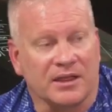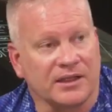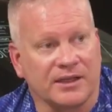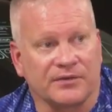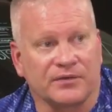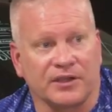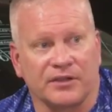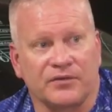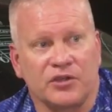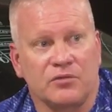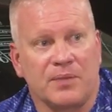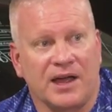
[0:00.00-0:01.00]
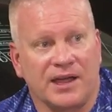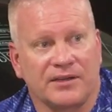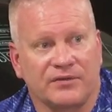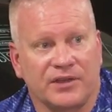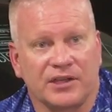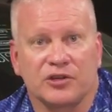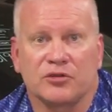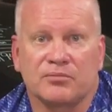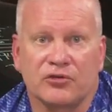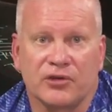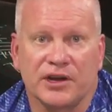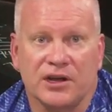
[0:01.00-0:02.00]
If you buy a vehicle
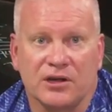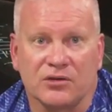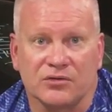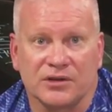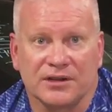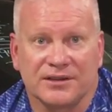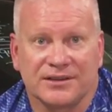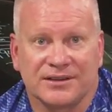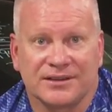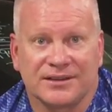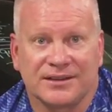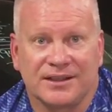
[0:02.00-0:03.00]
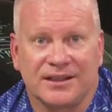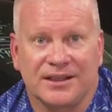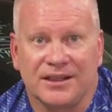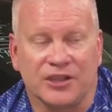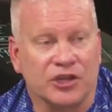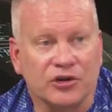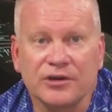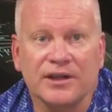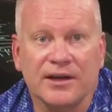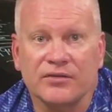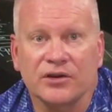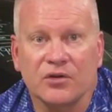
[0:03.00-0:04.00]
pre-owned, you're
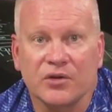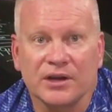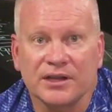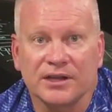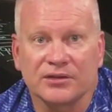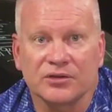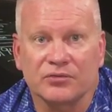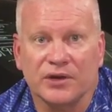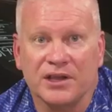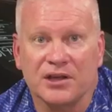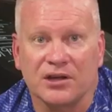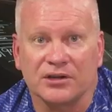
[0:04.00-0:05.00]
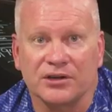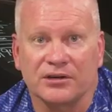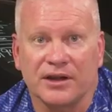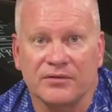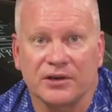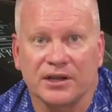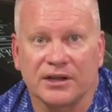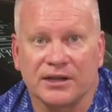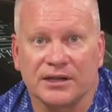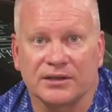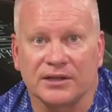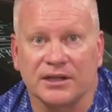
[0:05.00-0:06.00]
never going to get the recall. You're never going to
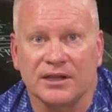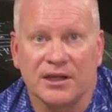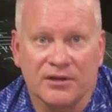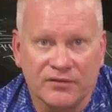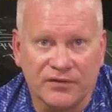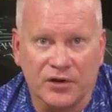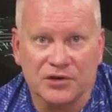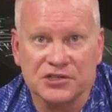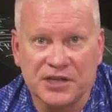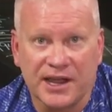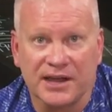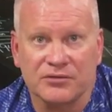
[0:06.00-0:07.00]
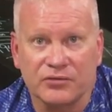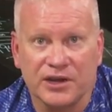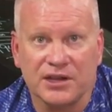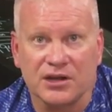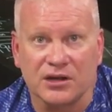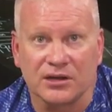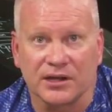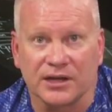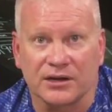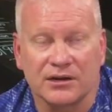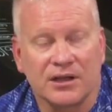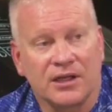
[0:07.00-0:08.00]
get the first-hand recall
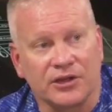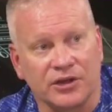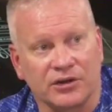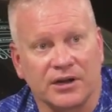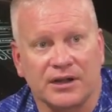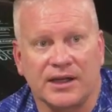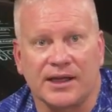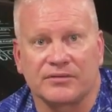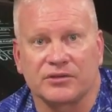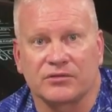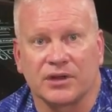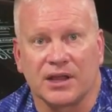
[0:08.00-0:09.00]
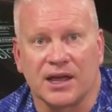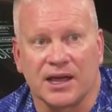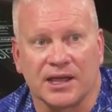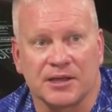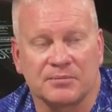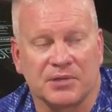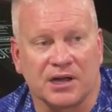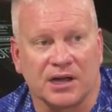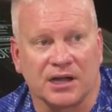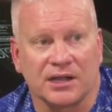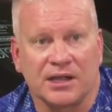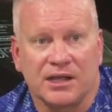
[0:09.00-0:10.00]
letter. You're going to have to rely
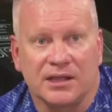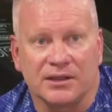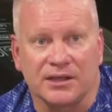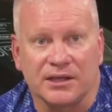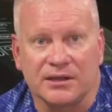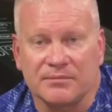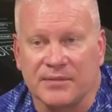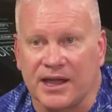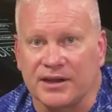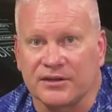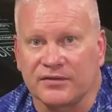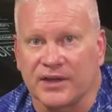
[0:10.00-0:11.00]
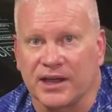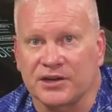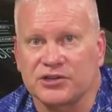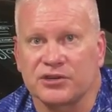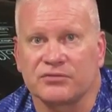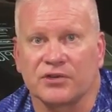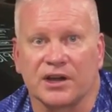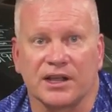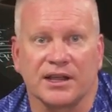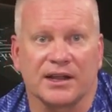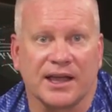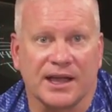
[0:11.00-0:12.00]
upon the manufacturer
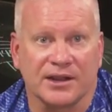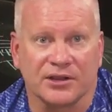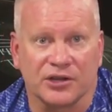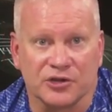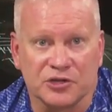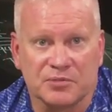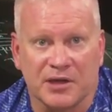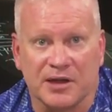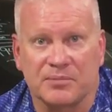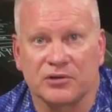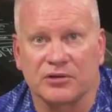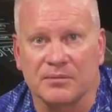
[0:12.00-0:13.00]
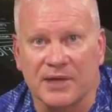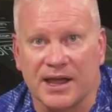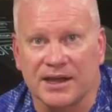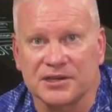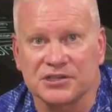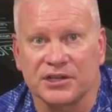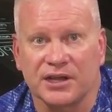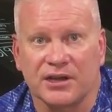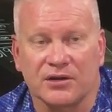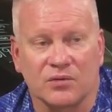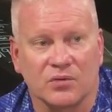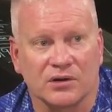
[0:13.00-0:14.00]
running an ad in the newspaper, a
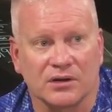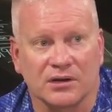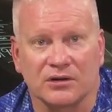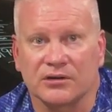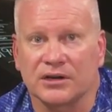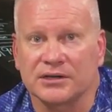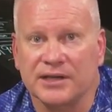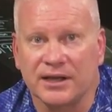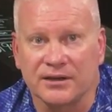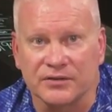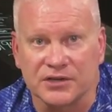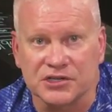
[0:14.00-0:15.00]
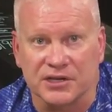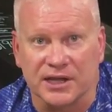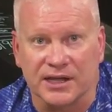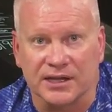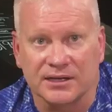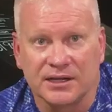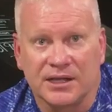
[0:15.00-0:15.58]
magazine, or a television ad,